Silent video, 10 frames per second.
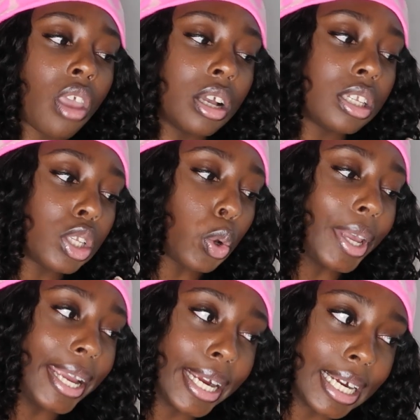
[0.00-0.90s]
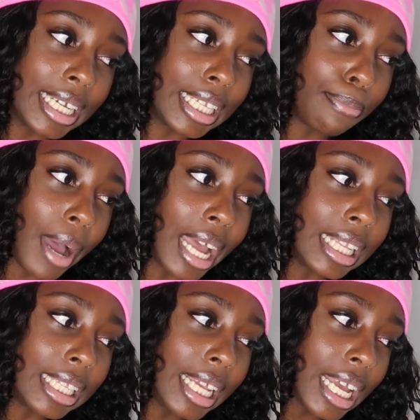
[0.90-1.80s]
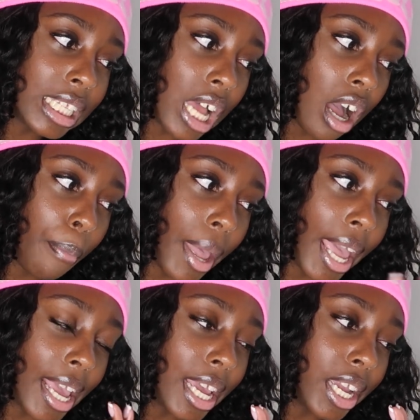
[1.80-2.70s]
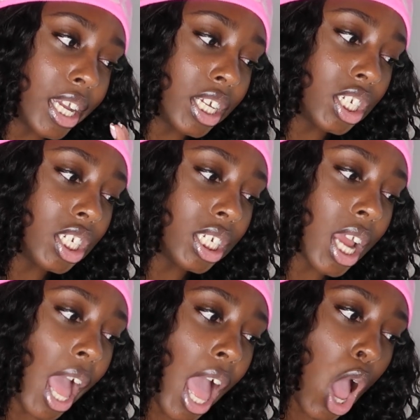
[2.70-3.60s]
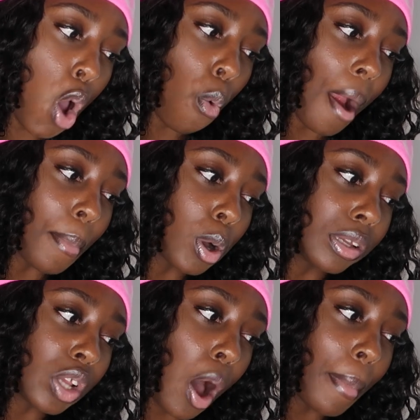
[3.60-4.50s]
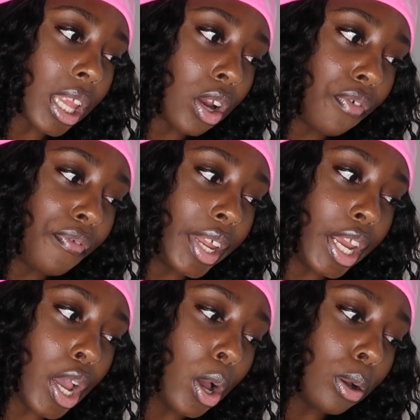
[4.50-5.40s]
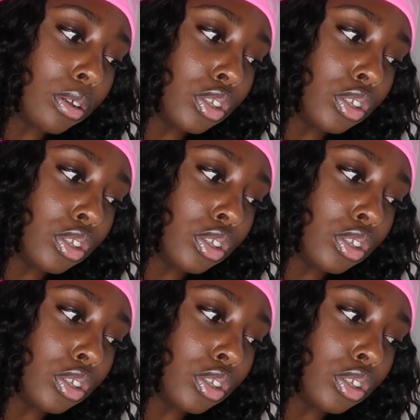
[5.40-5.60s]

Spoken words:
So here is my TikTok page where I post all my little videos.